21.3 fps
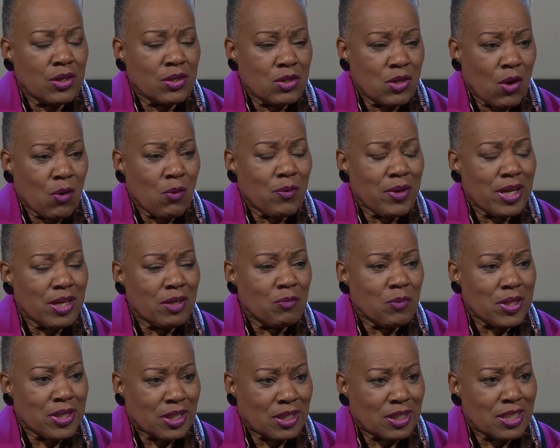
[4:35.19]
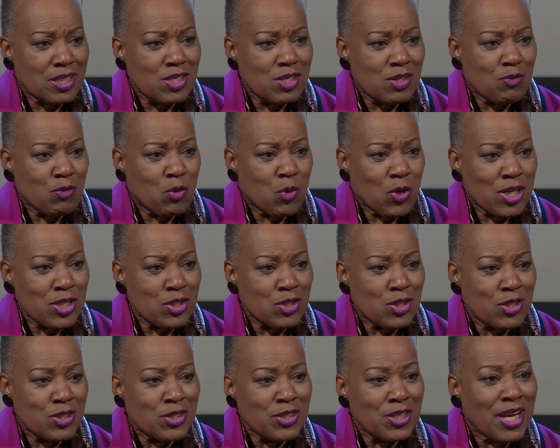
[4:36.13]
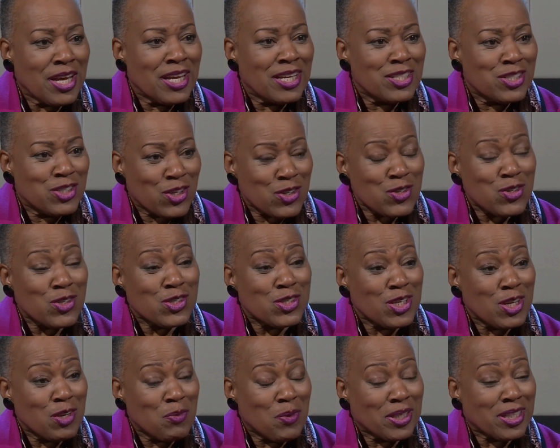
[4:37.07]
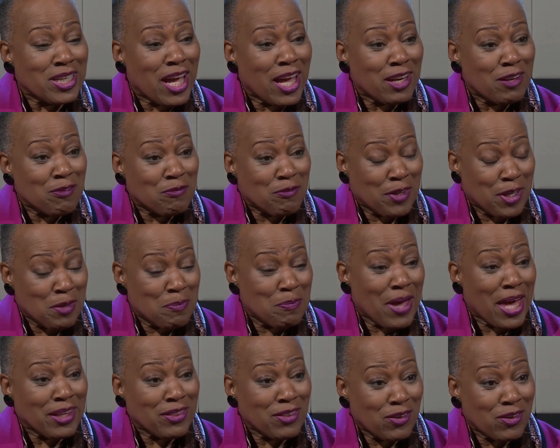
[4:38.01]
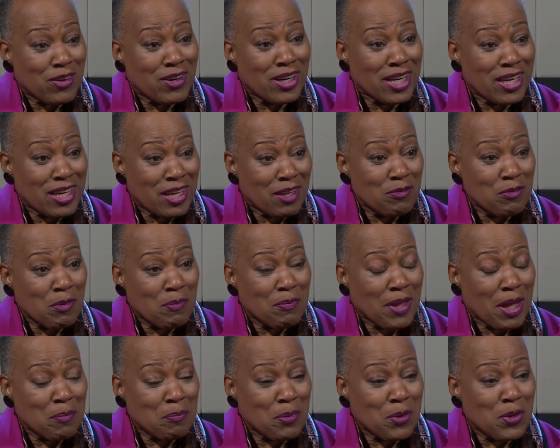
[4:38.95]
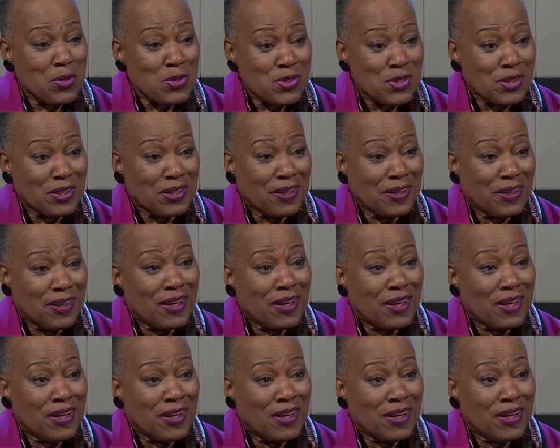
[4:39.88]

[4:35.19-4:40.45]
go in with a list of questions just to see what kind of feedback they're going to get from that person